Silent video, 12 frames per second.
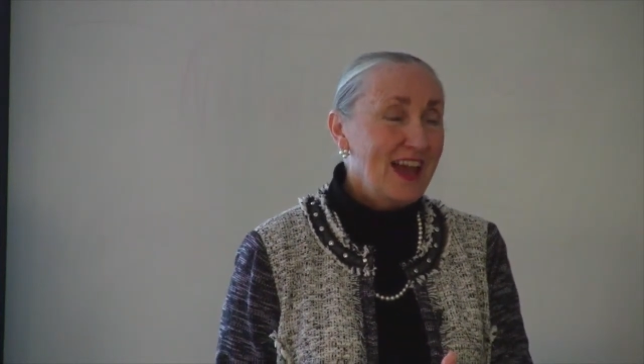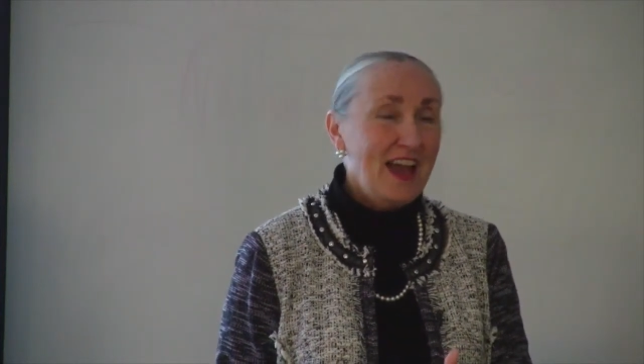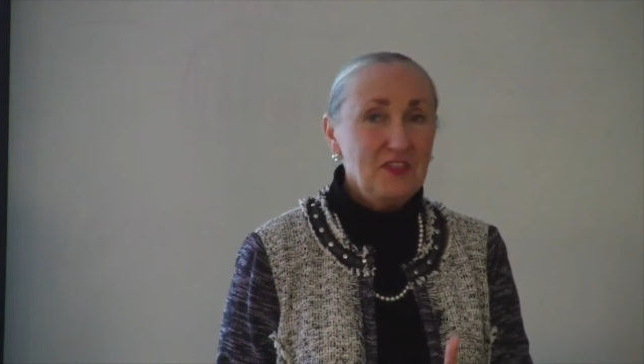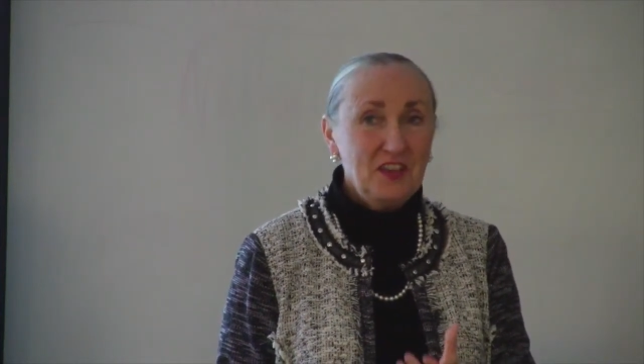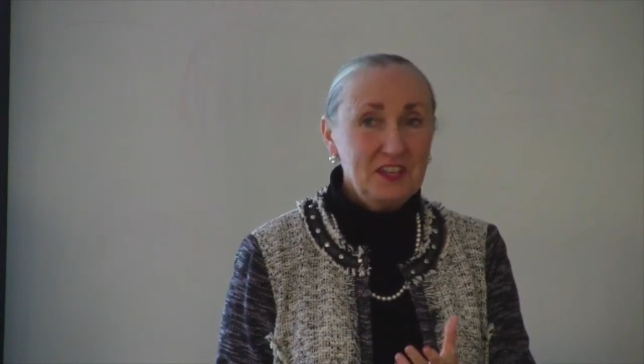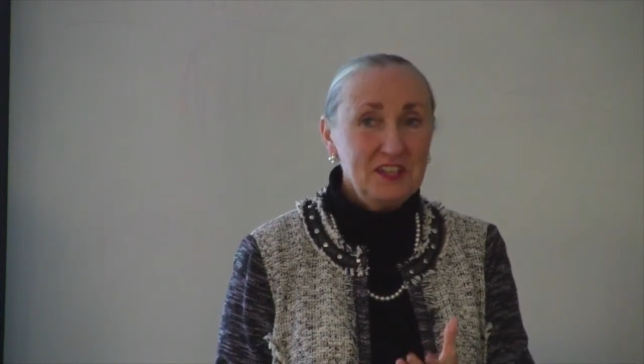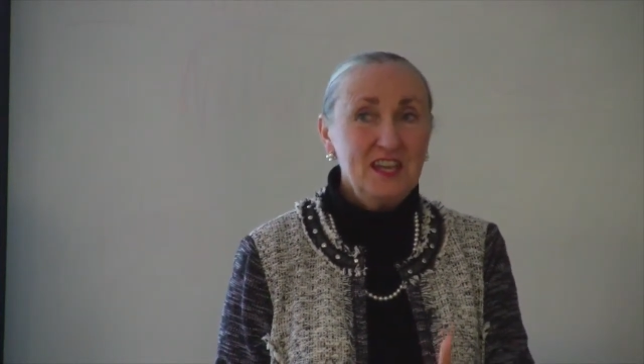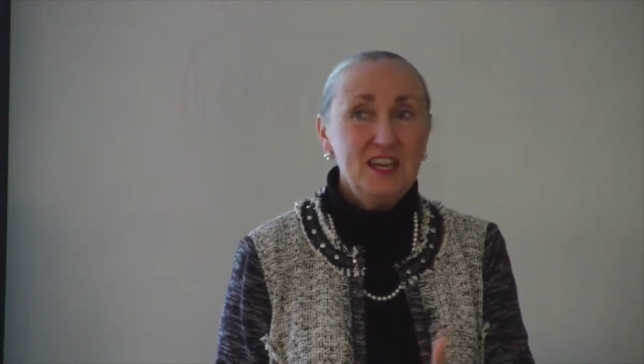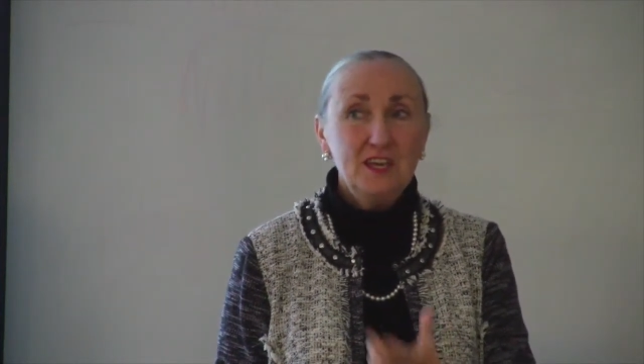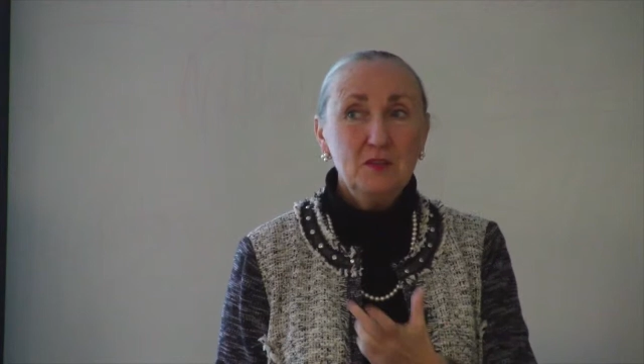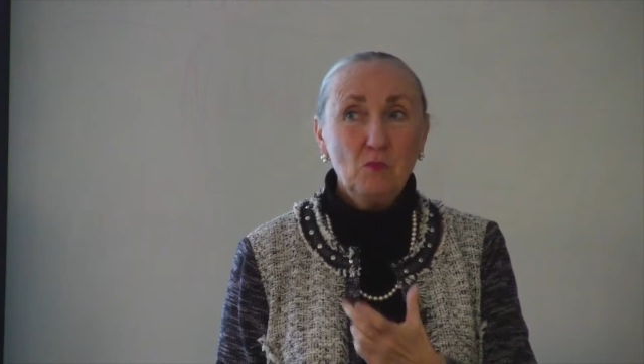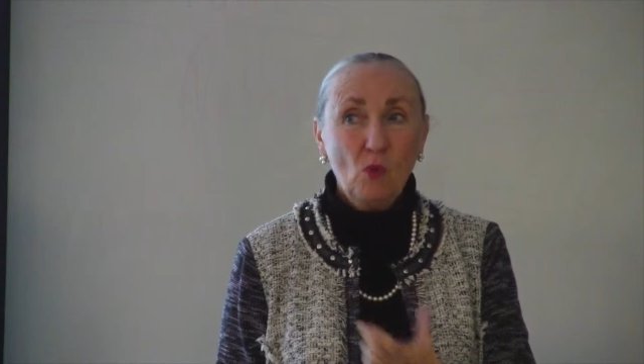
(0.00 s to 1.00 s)
and they
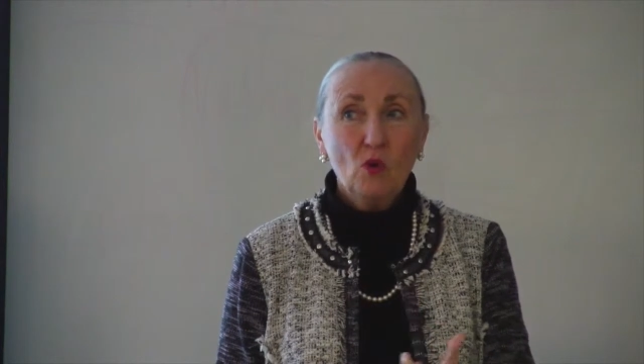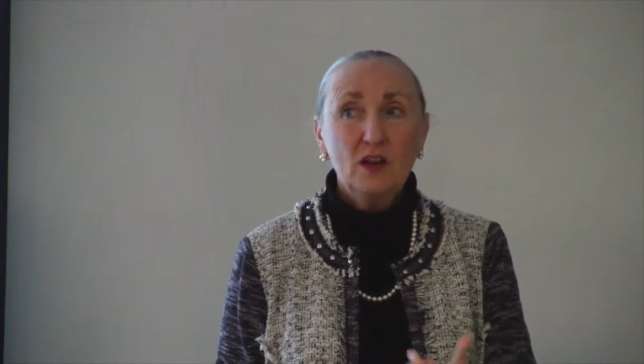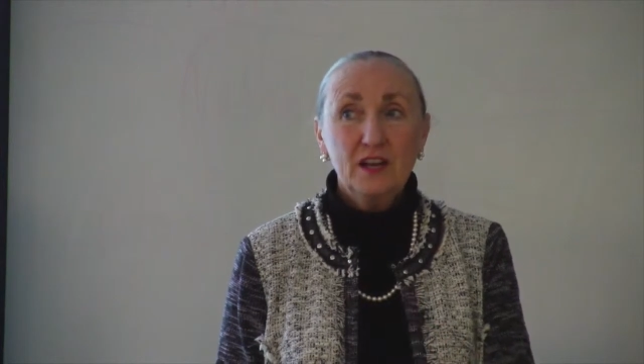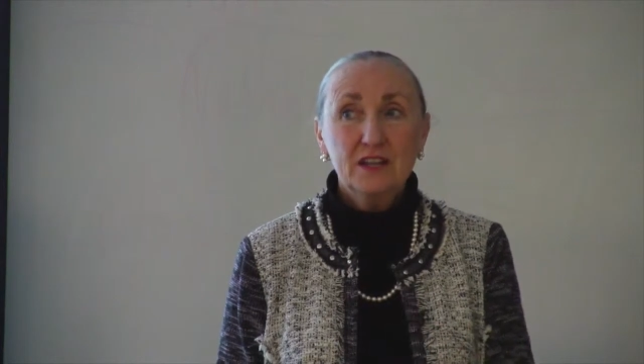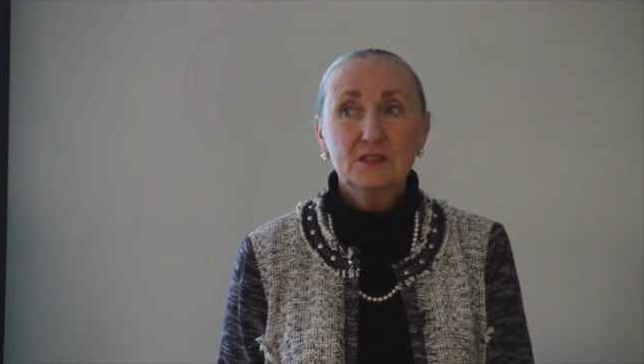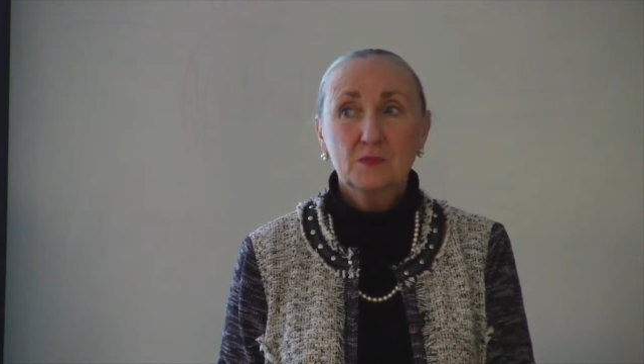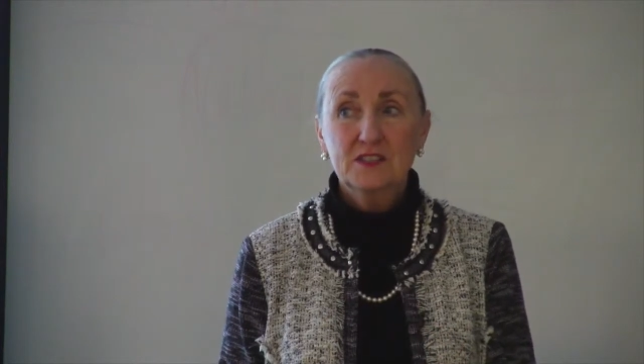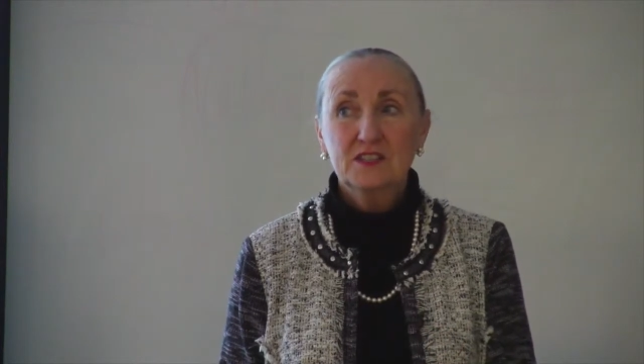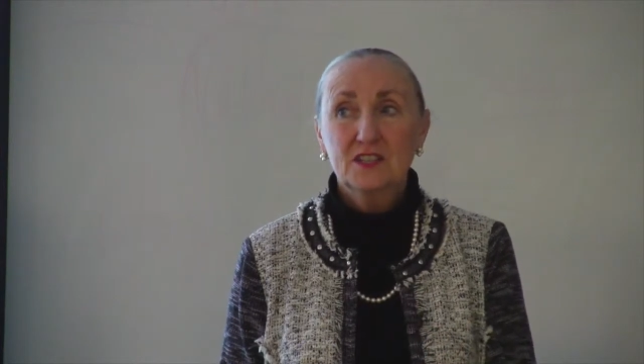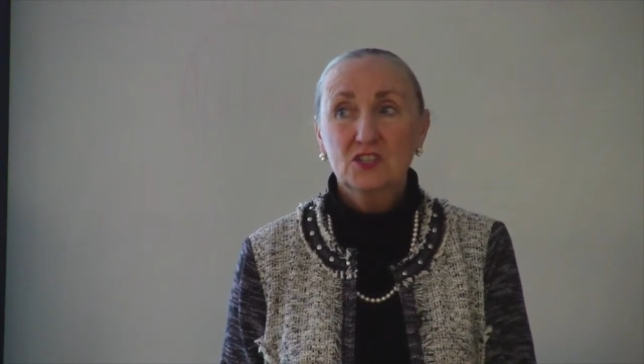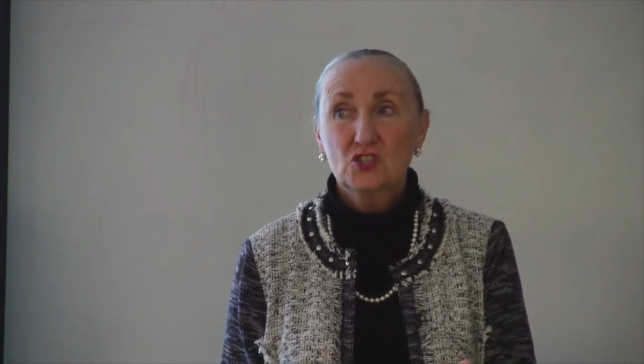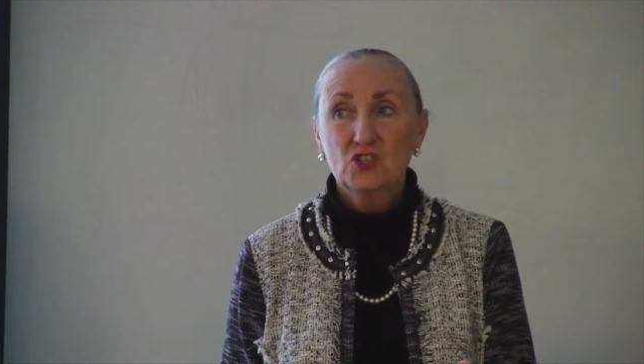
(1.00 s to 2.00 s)
need more
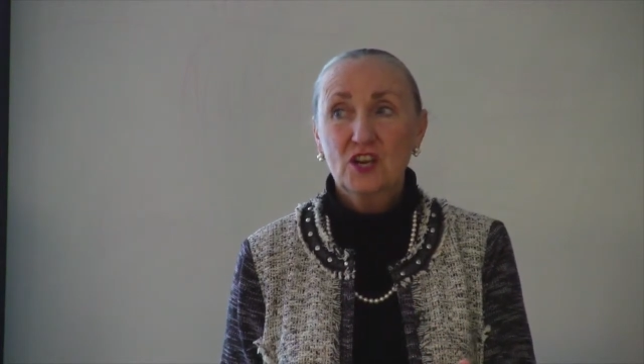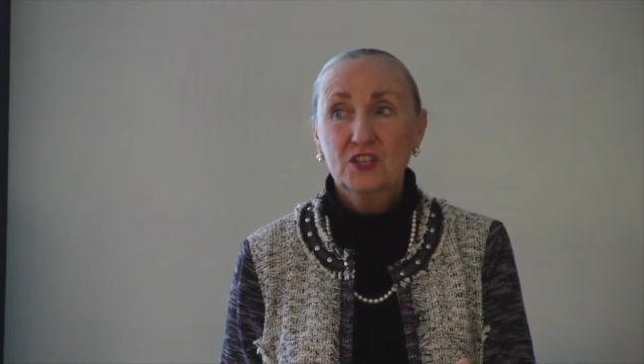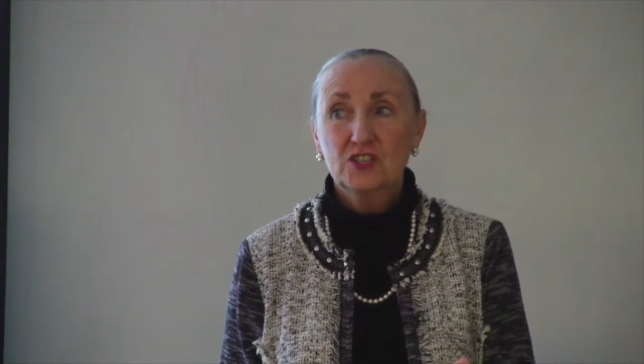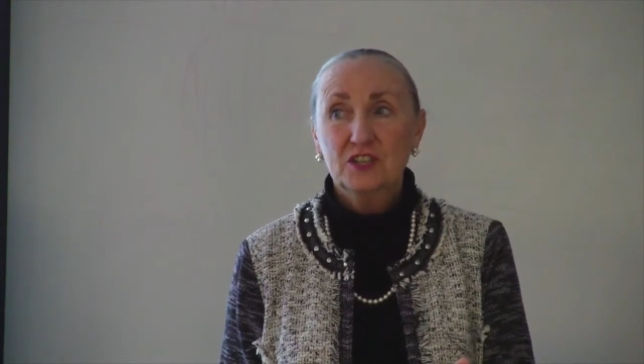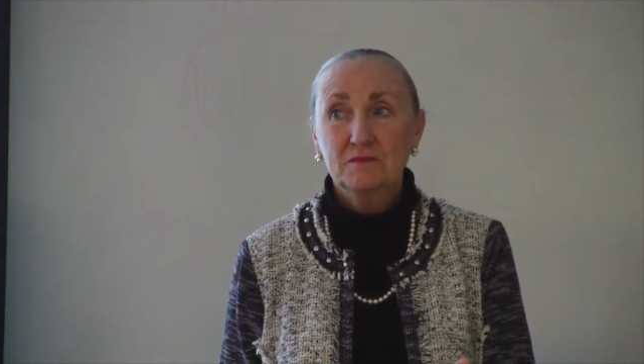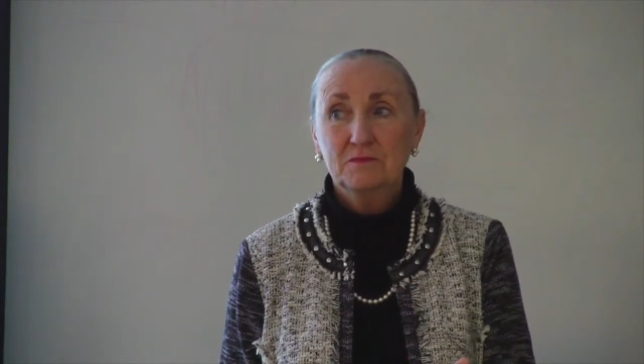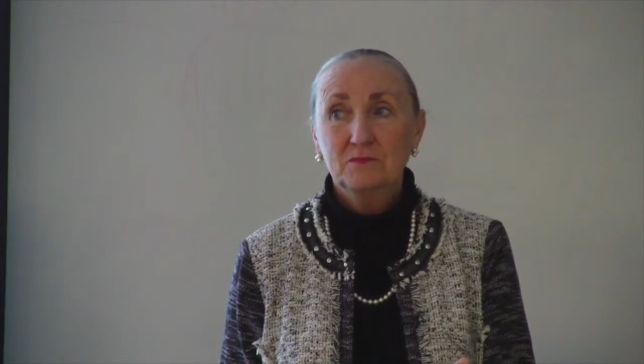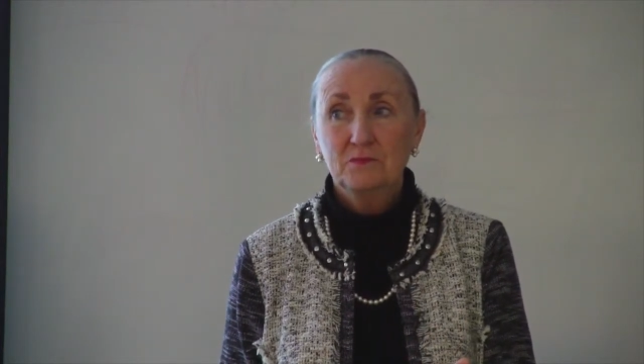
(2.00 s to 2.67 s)
explicit instruction.